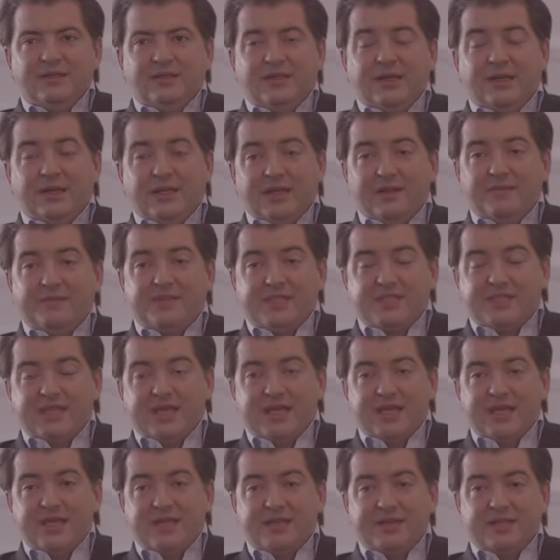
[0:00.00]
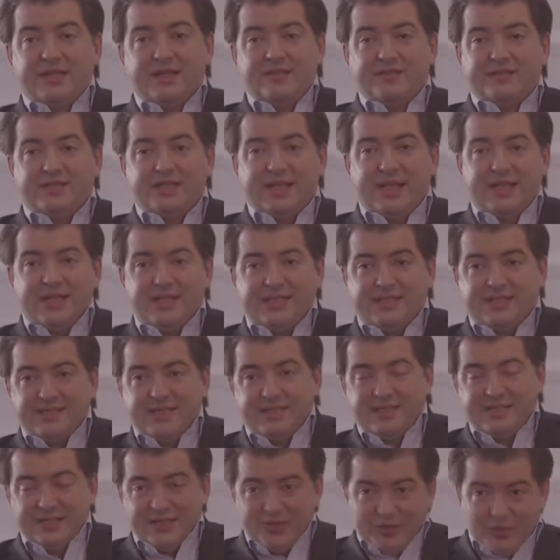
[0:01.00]
I'd love to say that I've
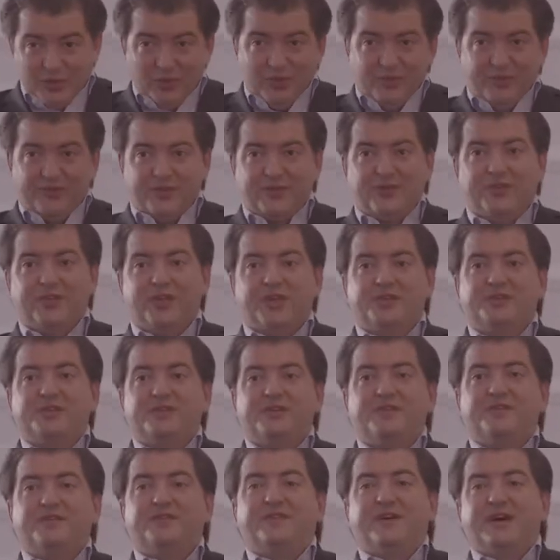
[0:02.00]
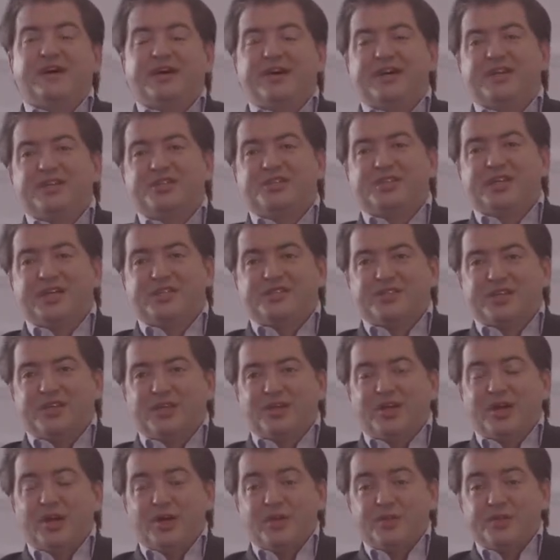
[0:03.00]
tasted an awful lot of uh, Chateau
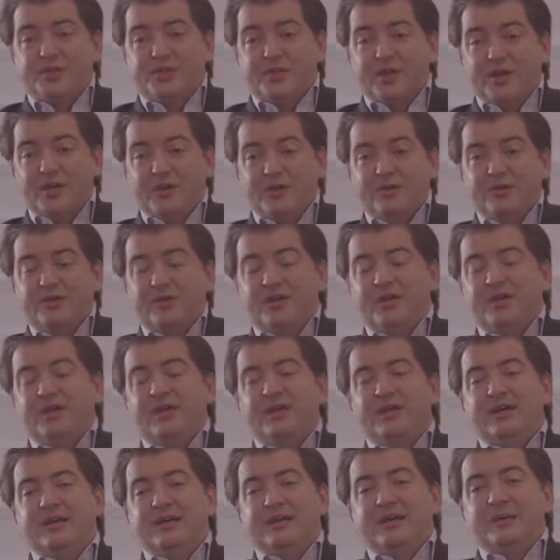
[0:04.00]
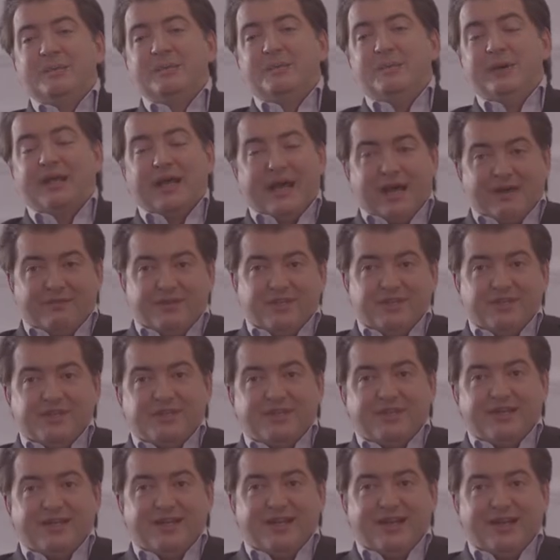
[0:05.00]
Ausone, but I haven't.
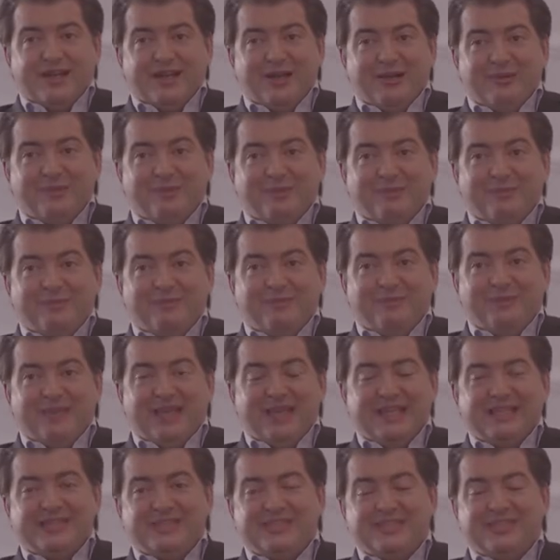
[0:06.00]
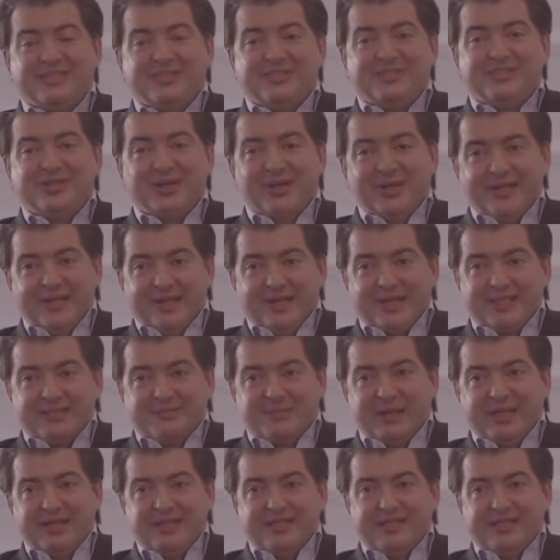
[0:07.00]
Um, it's jolly
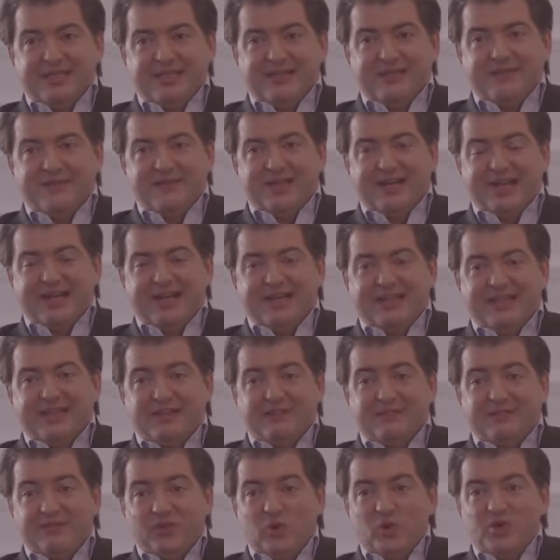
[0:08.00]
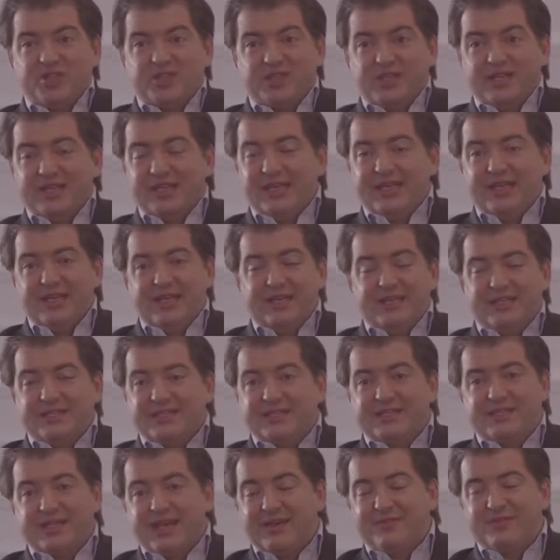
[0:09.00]
expensive, and unfortunately
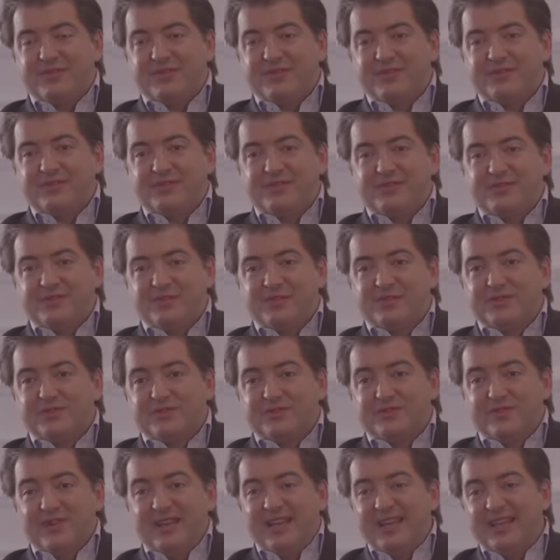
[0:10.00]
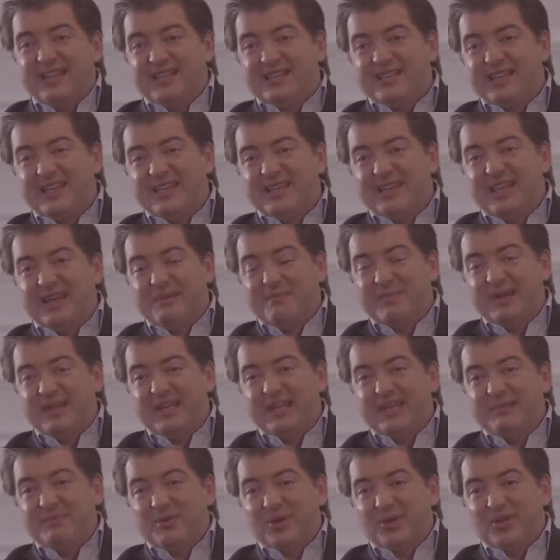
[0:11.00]
just haven't sort of really seen that
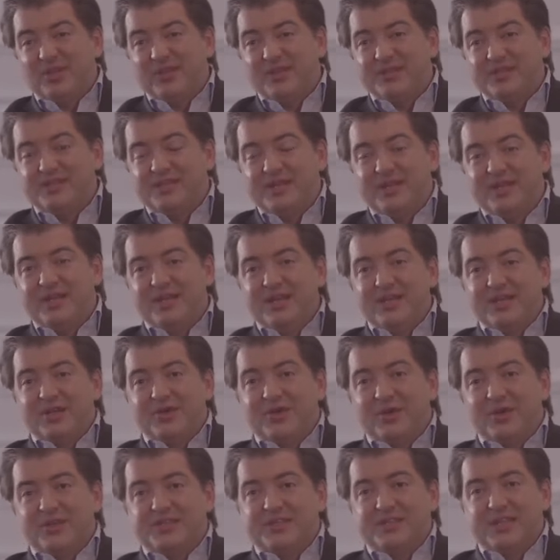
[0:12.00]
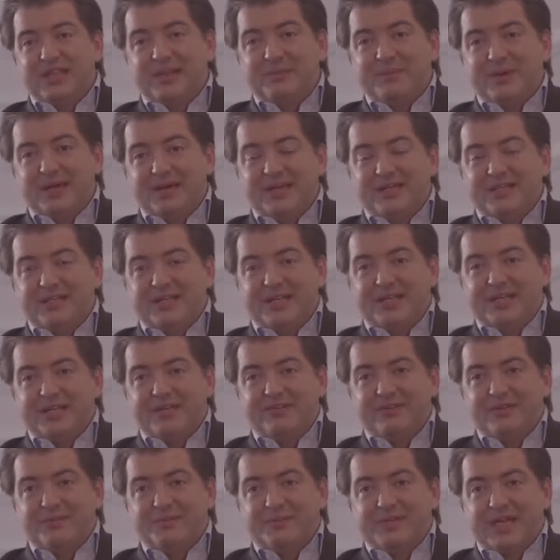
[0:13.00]
many bottles crossing my
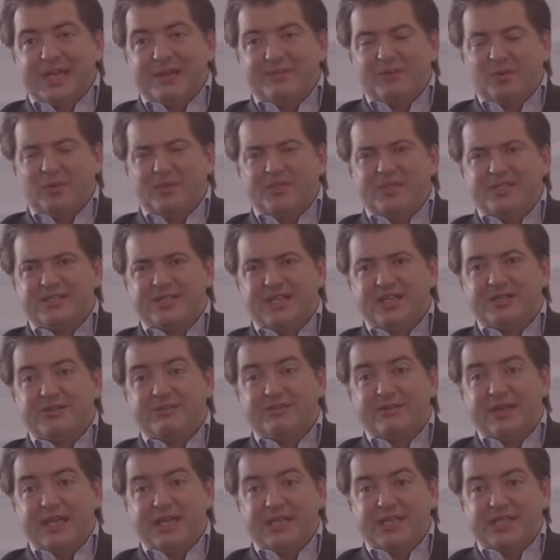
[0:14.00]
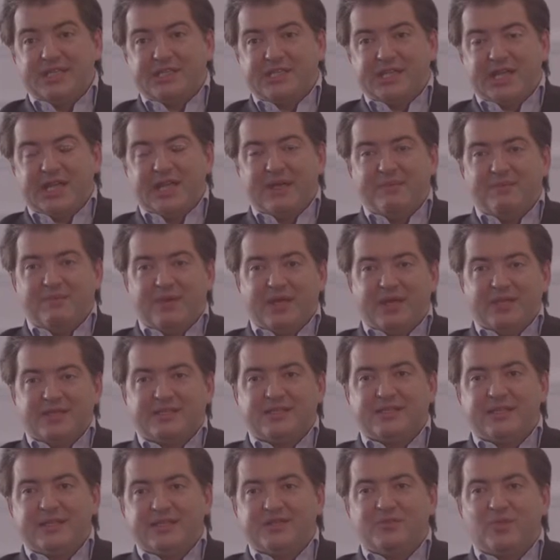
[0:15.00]
dining room table, which is a great shame
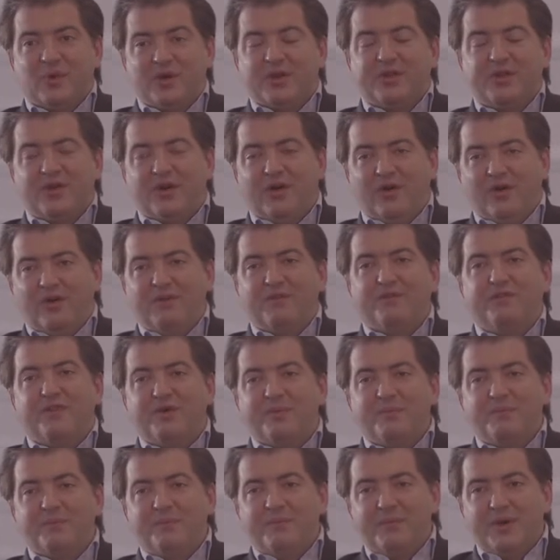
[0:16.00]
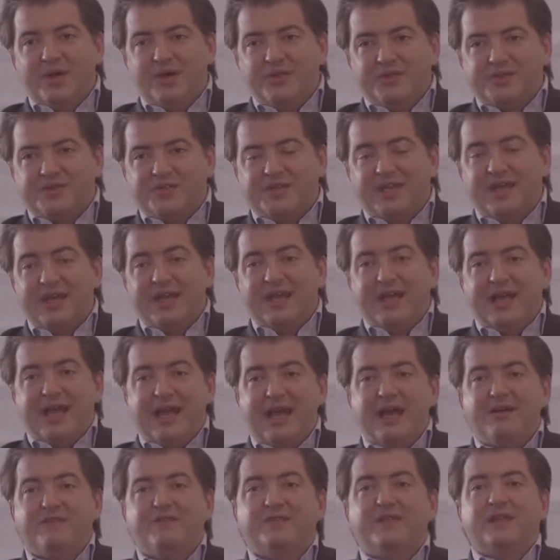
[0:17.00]
because it is one of the most
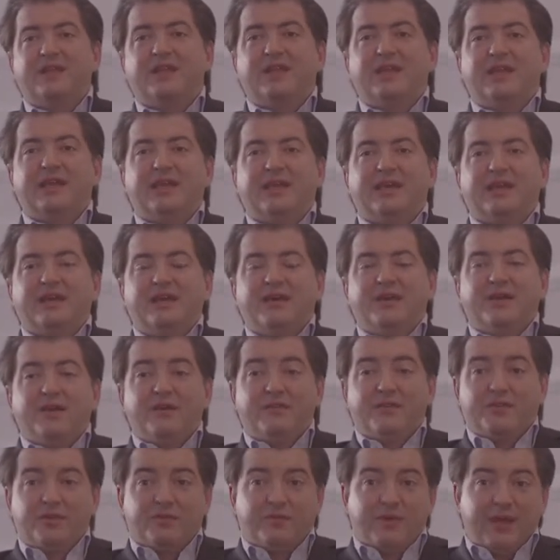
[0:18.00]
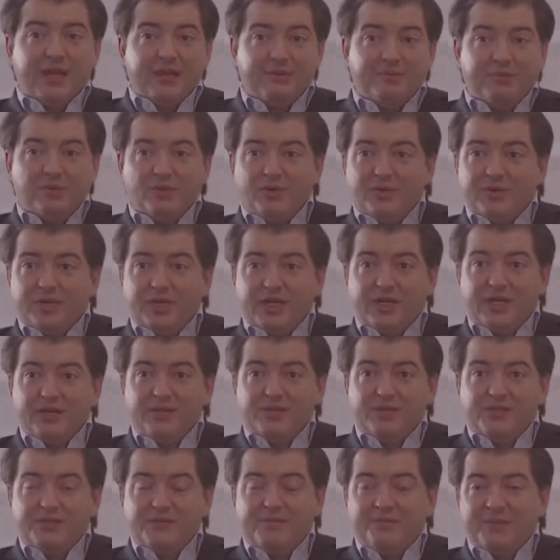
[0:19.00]
heavenly of the red
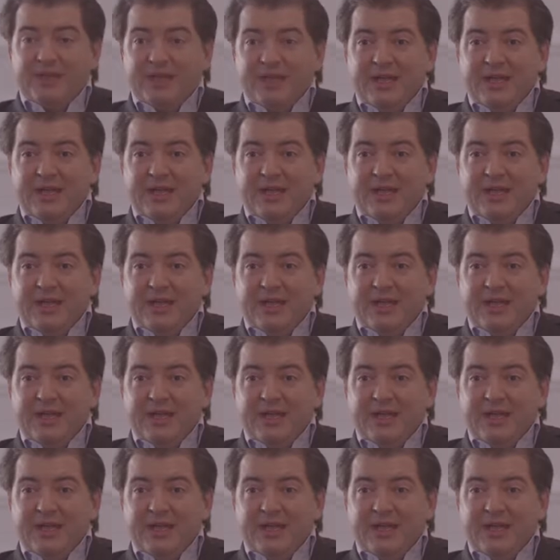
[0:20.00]
Bordeaux's.